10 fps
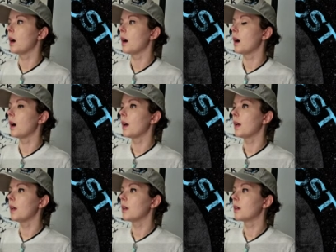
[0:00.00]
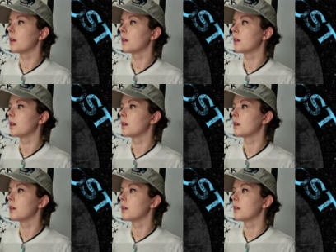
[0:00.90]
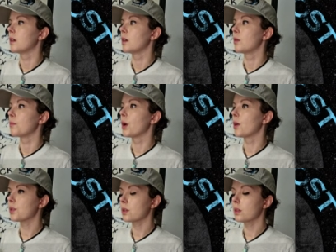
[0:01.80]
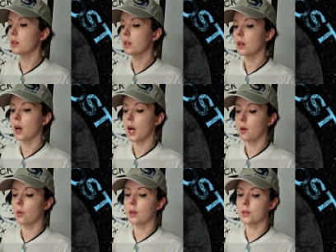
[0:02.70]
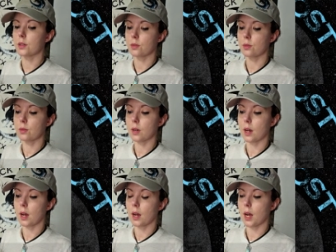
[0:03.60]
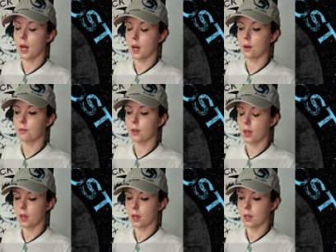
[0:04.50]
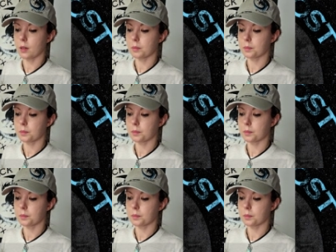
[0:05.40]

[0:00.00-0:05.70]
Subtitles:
I personally, I want to have a